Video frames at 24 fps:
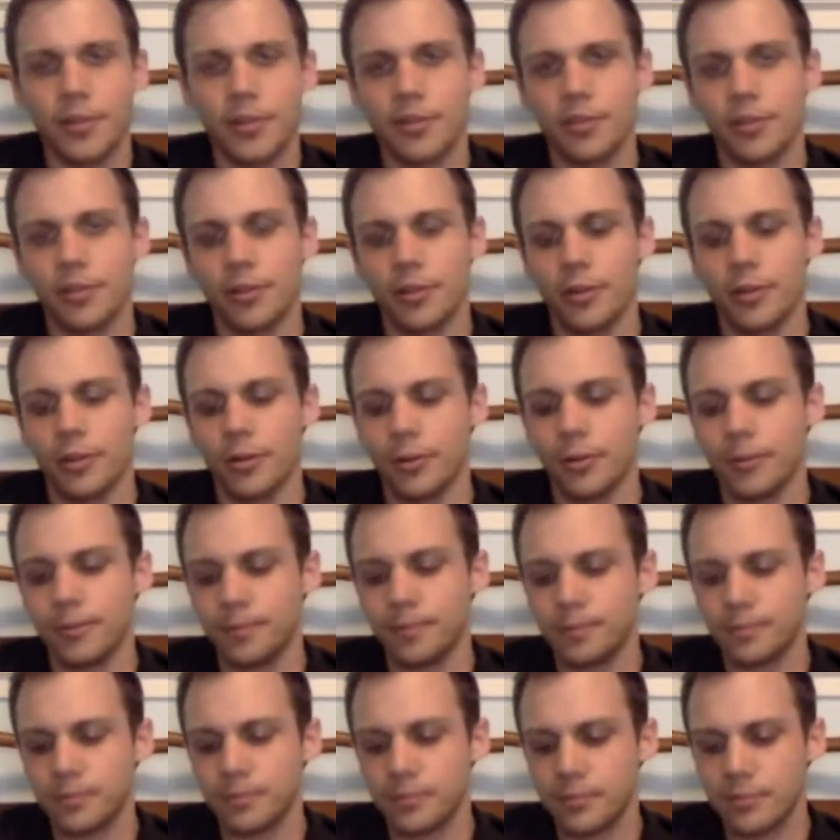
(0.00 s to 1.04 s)
So
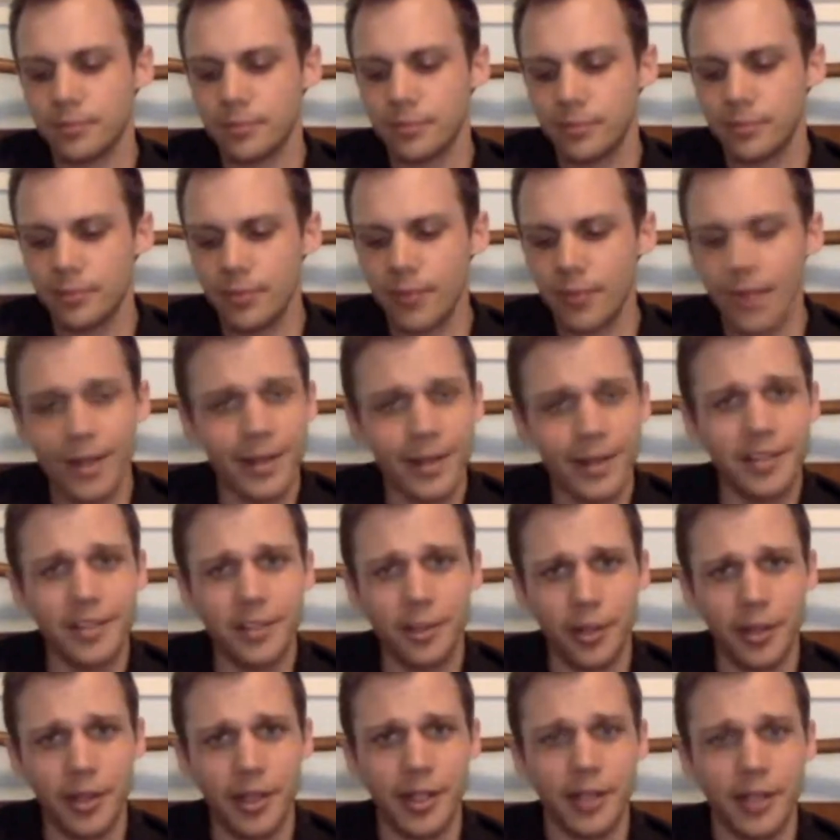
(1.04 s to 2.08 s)

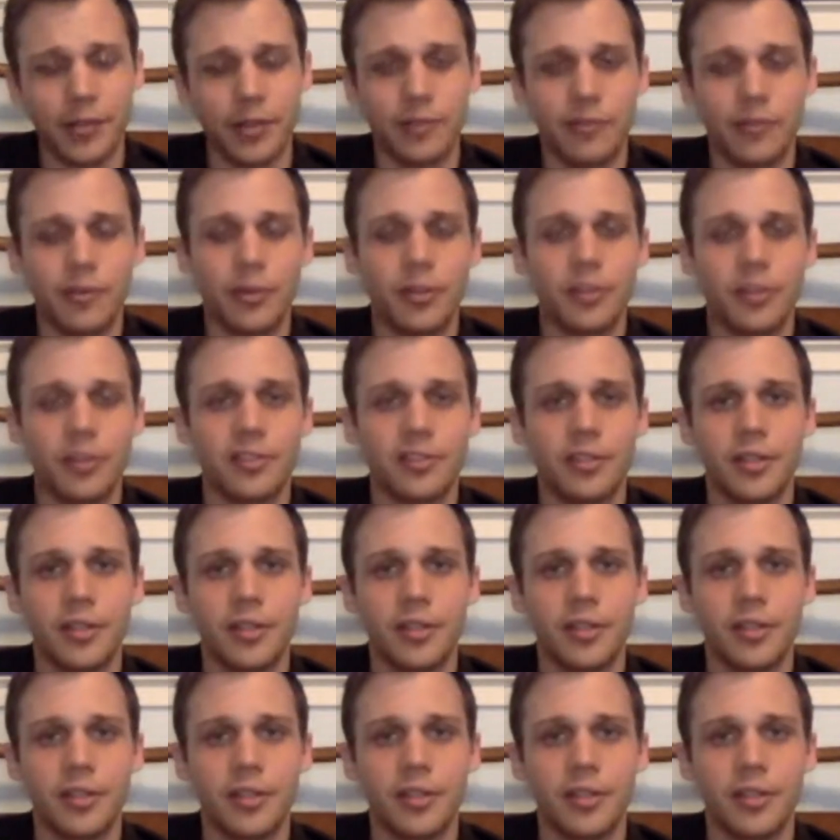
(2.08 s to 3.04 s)
that's how I think of it first.